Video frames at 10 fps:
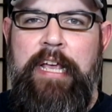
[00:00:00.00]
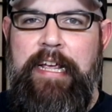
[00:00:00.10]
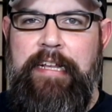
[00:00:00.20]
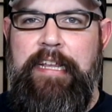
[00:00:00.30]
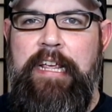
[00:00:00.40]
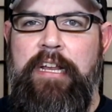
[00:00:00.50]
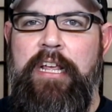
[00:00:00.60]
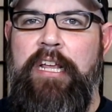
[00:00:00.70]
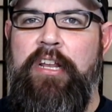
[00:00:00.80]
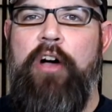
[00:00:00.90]
Indeed,
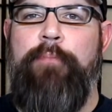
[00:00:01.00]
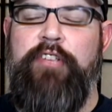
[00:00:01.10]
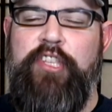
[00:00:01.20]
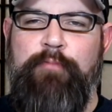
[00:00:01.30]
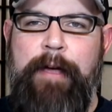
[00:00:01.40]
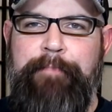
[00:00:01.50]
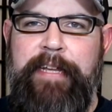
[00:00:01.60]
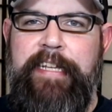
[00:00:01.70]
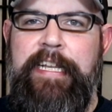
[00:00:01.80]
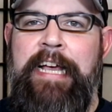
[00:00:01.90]
it almost swept
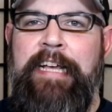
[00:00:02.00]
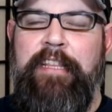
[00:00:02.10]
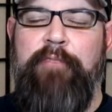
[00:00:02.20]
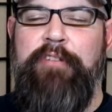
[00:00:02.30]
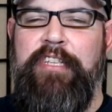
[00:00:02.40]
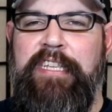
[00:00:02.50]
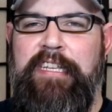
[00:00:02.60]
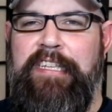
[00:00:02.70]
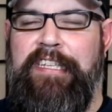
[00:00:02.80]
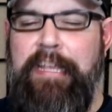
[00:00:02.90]
it. There was
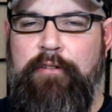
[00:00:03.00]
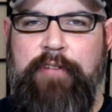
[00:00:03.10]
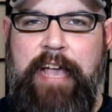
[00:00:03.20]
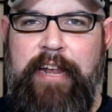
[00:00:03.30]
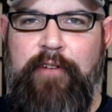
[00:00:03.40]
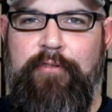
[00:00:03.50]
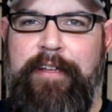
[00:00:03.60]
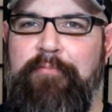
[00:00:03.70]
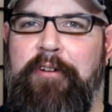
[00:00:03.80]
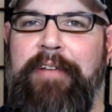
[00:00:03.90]
a single
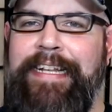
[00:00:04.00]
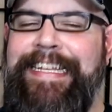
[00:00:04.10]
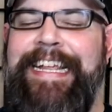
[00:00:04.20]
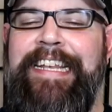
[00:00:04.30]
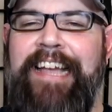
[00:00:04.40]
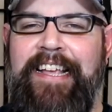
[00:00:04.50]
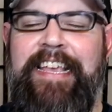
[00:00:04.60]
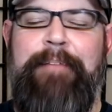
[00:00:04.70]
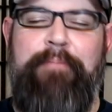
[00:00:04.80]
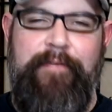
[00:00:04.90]
category where it did not
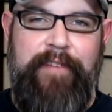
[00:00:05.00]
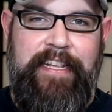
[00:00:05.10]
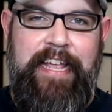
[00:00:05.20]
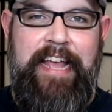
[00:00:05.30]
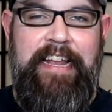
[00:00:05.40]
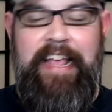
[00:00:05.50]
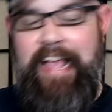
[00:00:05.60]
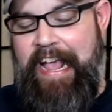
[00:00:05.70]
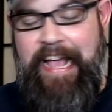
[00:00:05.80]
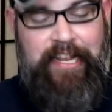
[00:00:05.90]
get a perfect 10,
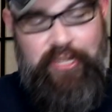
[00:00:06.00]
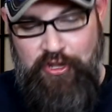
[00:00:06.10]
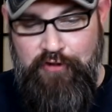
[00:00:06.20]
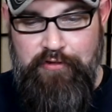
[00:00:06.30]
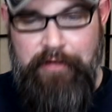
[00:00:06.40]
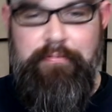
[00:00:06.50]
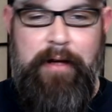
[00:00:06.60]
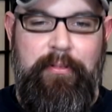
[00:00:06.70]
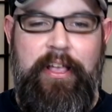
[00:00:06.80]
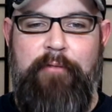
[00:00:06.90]
and you could
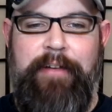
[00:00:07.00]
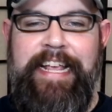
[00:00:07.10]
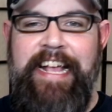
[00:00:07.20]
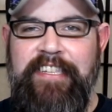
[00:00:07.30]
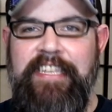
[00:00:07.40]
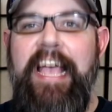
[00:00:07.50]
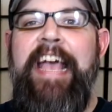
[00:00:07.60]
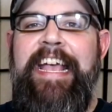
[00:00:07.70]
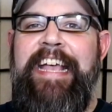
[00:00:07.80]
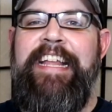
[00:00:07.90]
probably already guess it
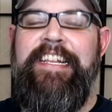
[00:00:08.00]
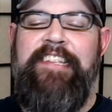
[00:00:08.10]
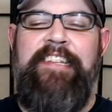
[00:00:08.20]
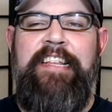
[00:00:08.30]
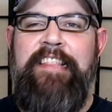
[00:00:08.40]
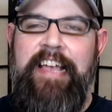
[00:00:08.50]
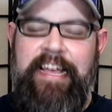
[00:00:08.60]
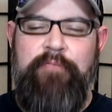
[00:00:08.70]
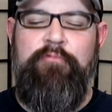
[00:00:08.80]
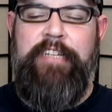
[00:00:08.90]
is indeed the
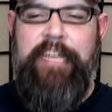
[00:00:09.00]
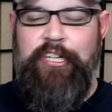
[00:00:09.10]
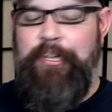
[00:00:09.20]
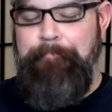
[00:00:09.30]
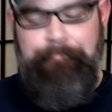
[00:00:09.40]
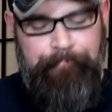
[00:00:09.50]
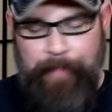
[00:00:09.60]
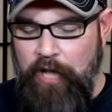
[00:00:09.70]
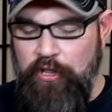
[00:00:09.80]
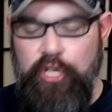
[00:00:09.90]
head and retention.
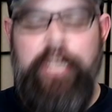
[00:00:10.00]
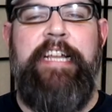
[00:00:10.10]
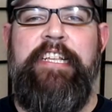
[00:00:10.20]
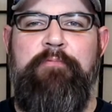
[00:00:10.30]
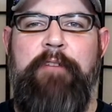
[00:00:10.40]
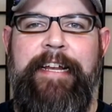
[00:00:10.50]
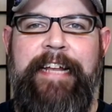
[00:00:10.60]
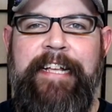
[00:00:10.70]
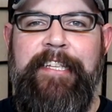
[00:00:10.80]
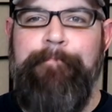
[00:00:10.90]
Look, it is what it
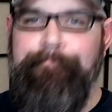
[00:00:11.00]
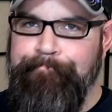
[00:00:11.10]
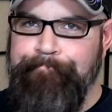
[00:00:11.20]
is.